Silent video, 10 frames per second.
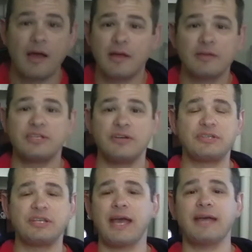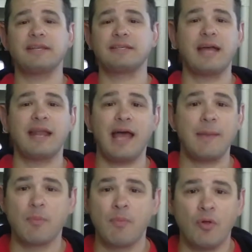Seriously, guys, that's not
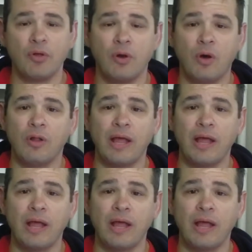hyperbole at all.